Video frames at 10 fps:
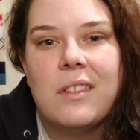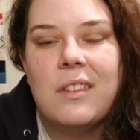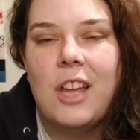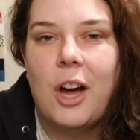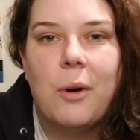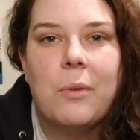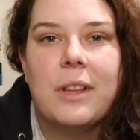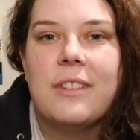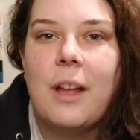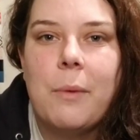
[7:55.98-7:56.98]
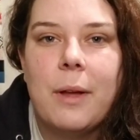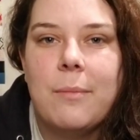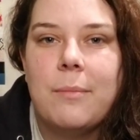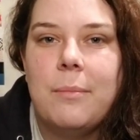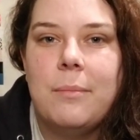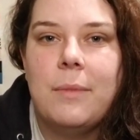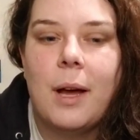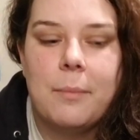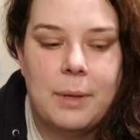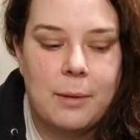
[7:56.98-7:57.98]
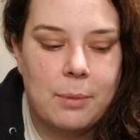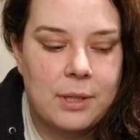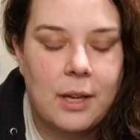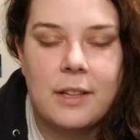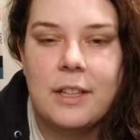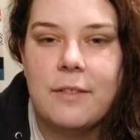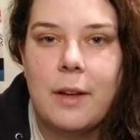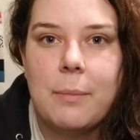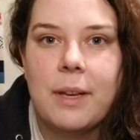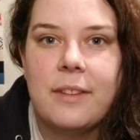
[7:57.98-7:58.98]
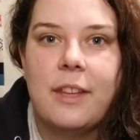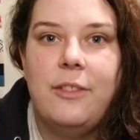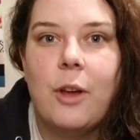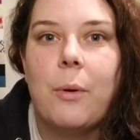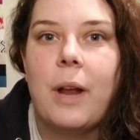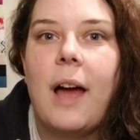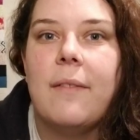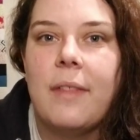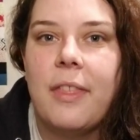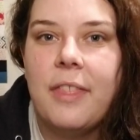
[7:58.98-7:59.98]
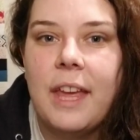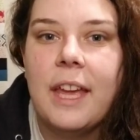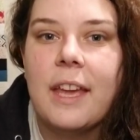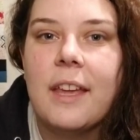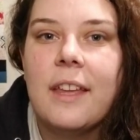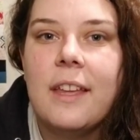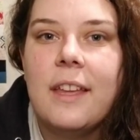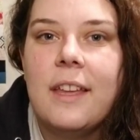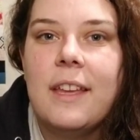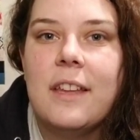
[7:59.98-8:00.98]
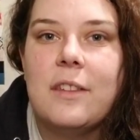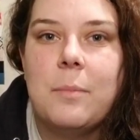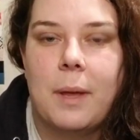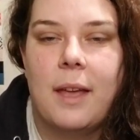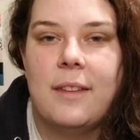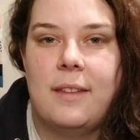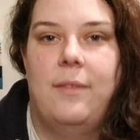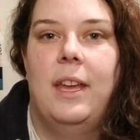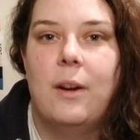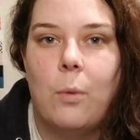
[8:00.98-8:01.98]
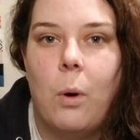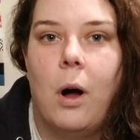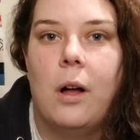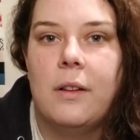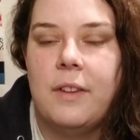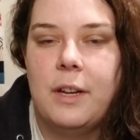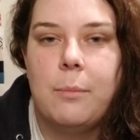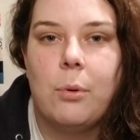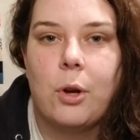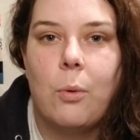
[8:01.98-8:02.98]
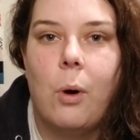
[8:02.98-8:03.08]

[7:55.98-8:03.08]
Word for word: no, that's not why I'm not being productive. Not because I don't have the thing. It's because I've hit a wall. I've hit a brick